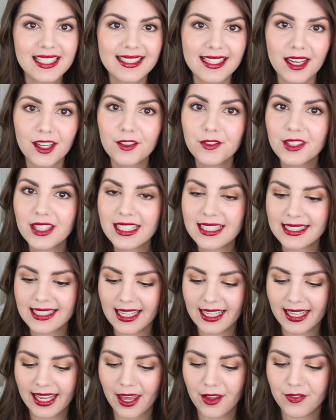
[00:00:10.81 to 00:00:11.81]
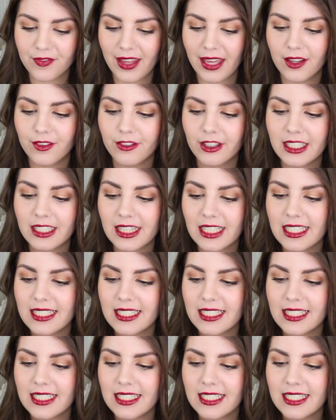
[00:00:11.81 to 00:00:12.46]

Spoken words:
to start off with a skincare favourite.